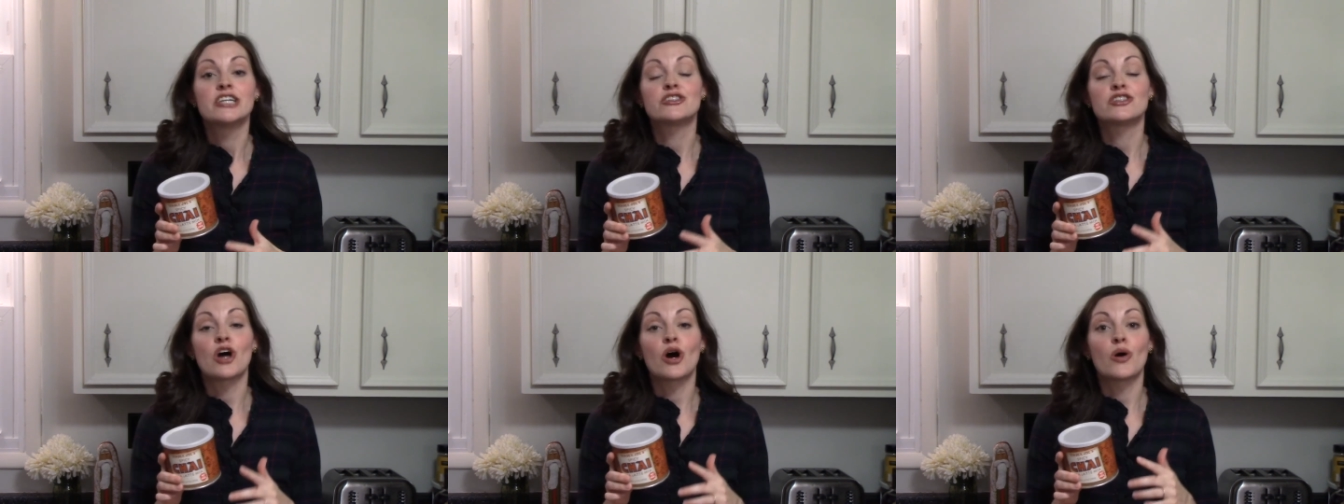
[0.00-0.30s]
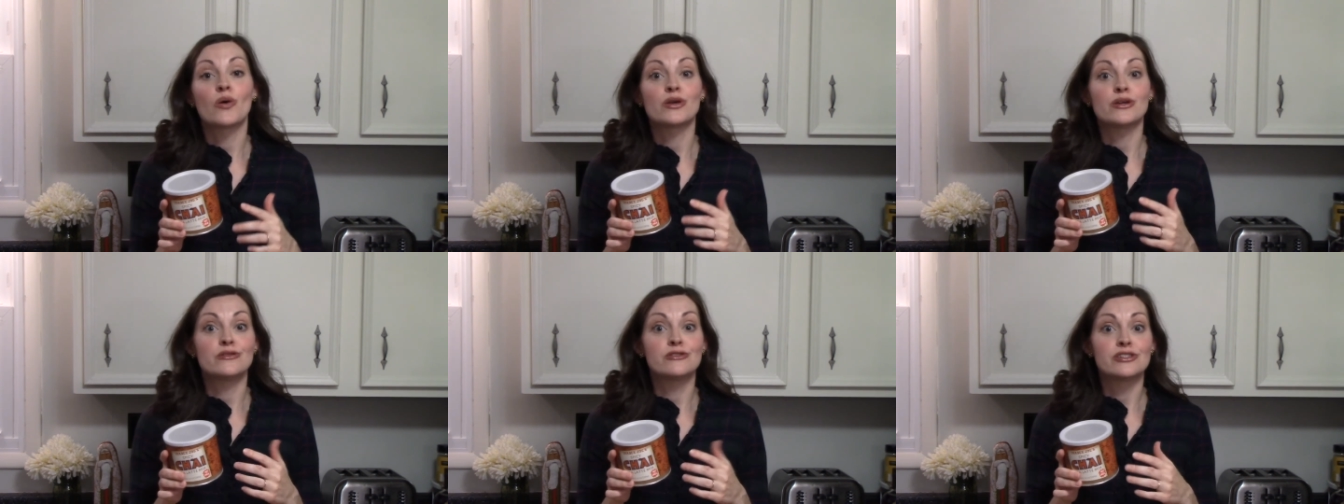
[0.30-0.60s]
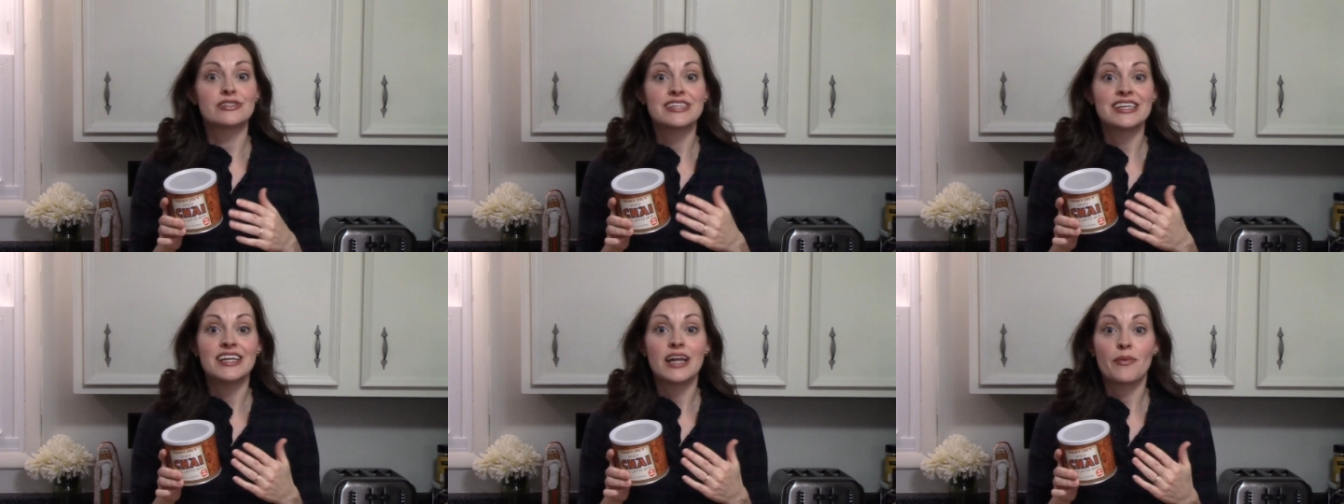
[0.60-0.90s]
So you
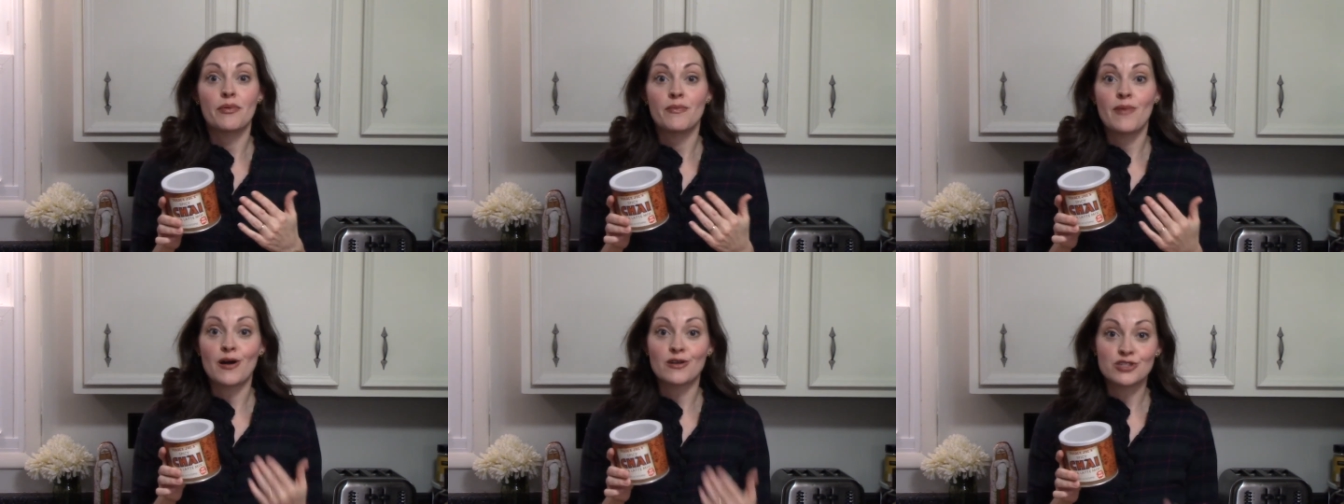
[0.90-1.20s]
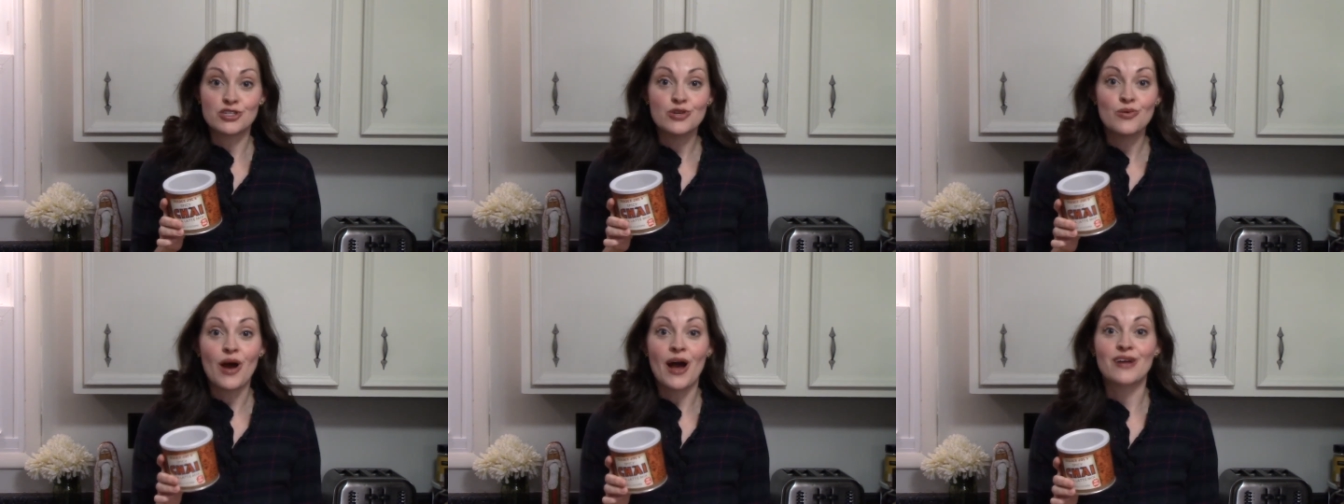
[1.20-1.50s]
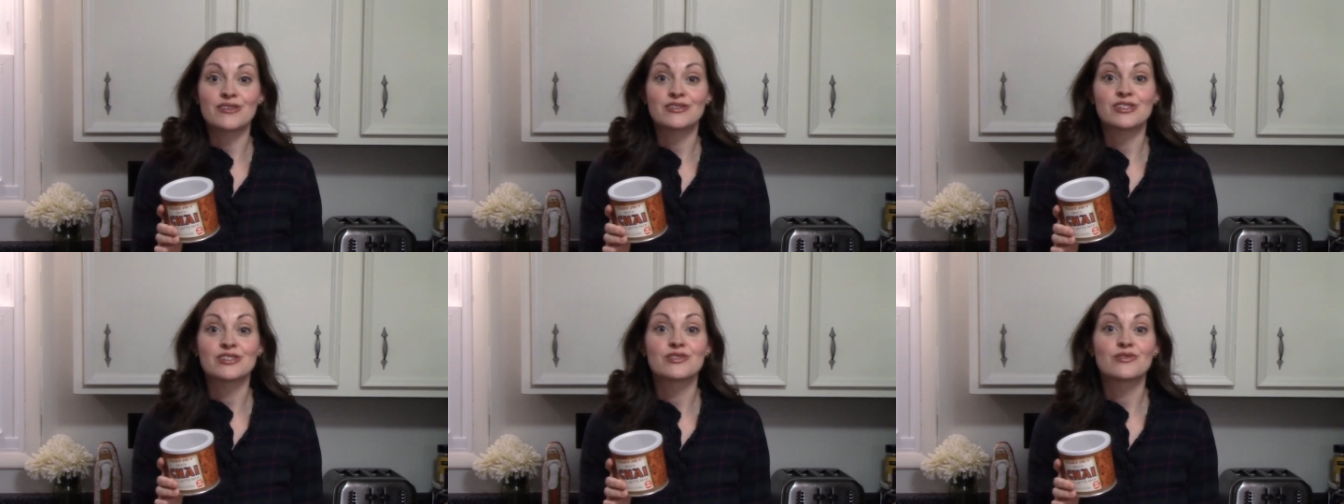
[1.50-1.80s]
just heat up about 2
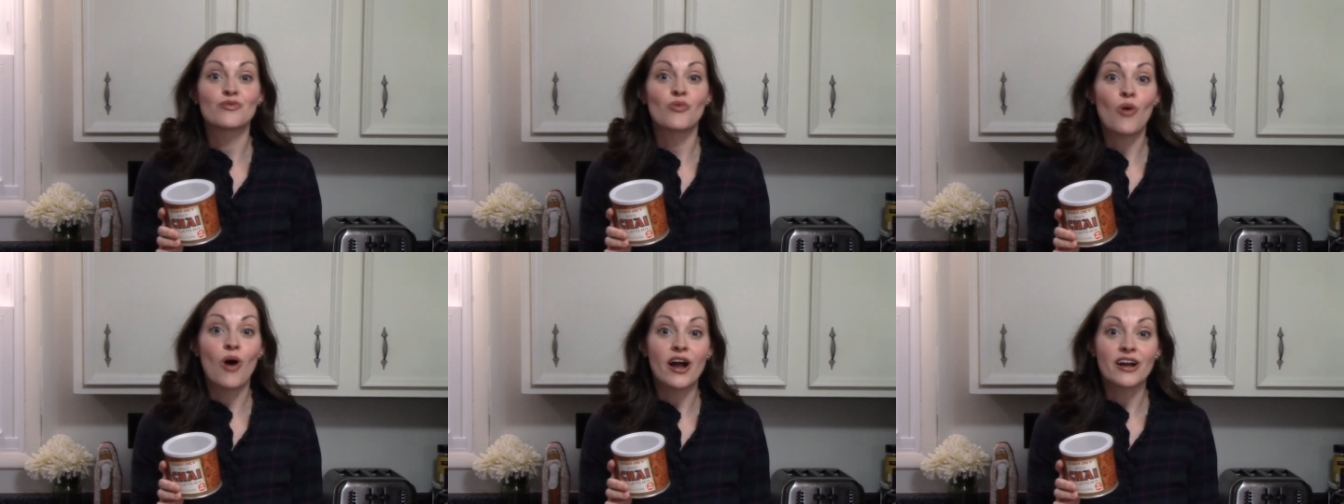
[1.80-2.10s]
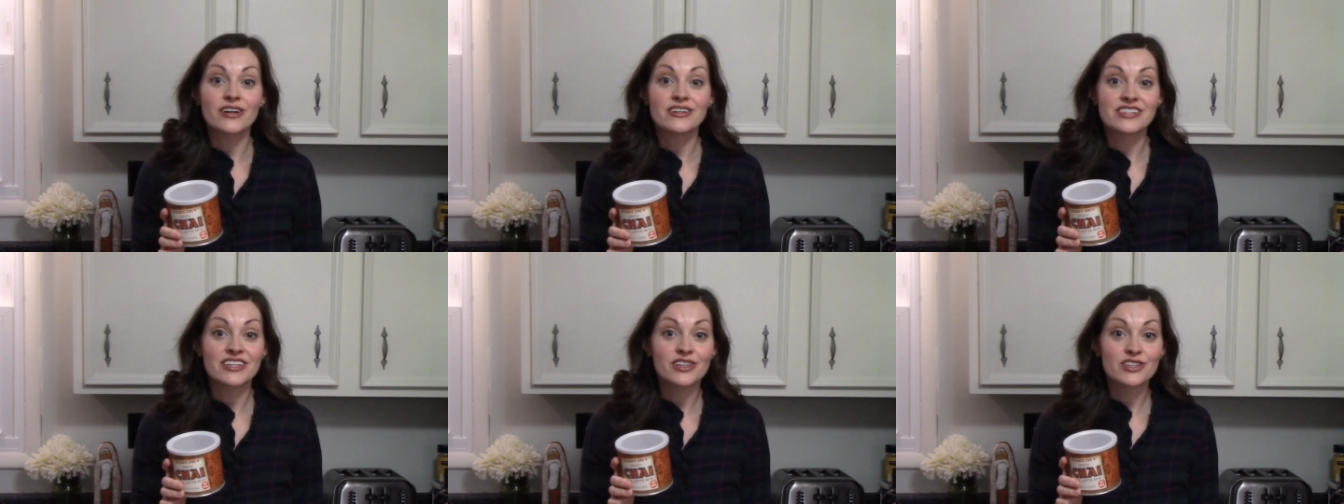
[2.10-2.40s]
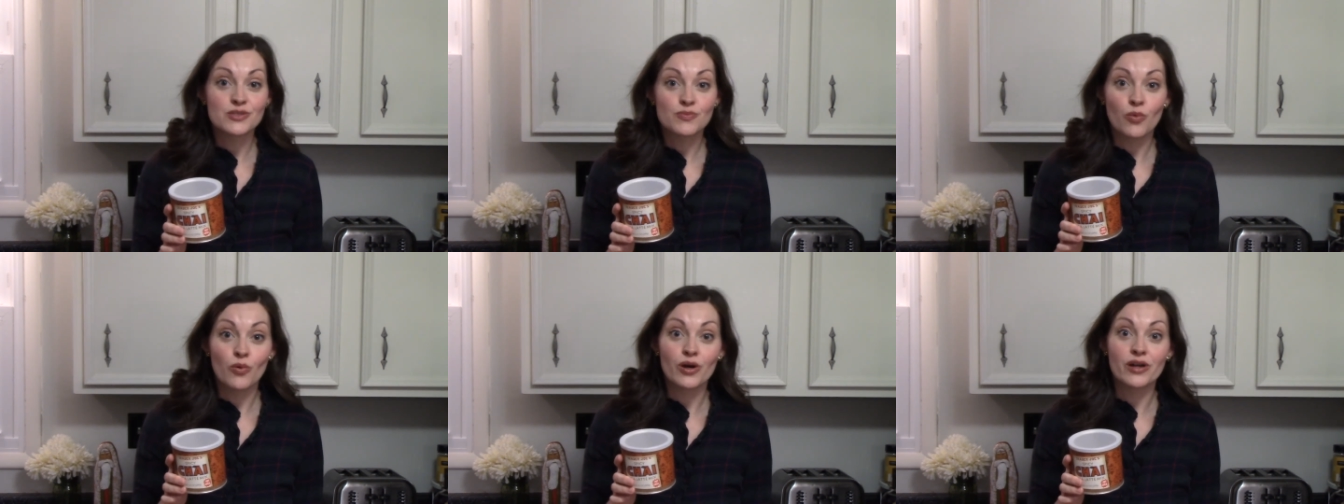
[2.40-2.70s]
ounces of water till
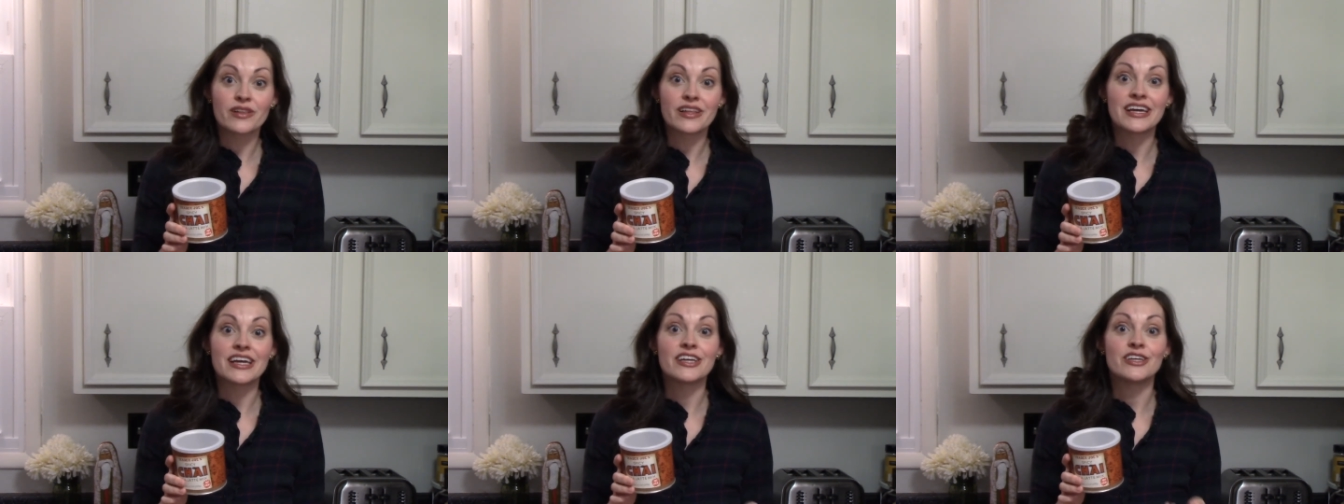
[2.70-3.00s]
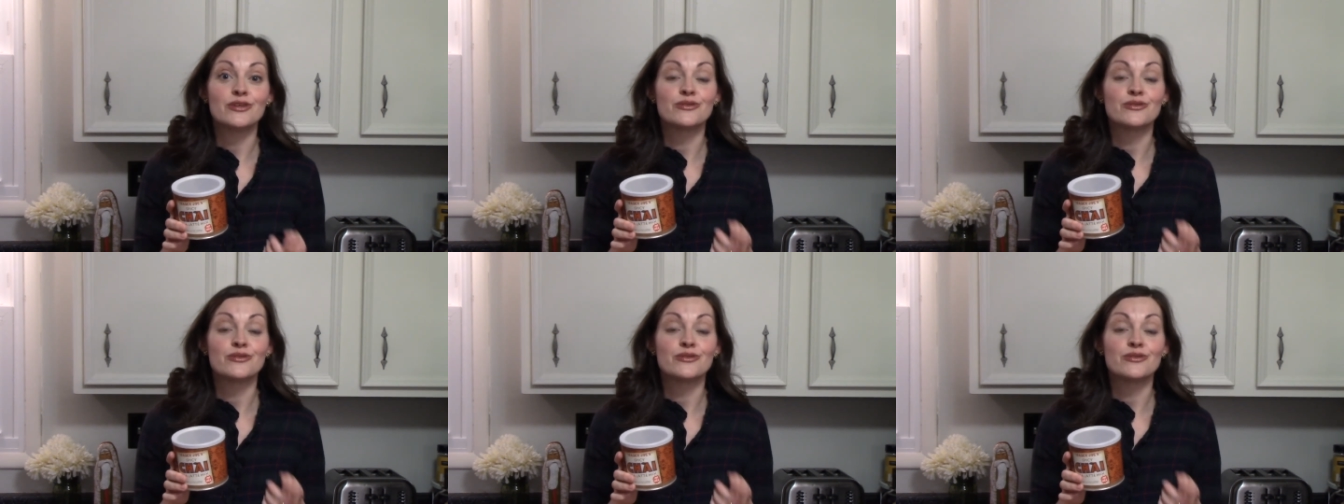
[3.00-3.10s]
it's boiling,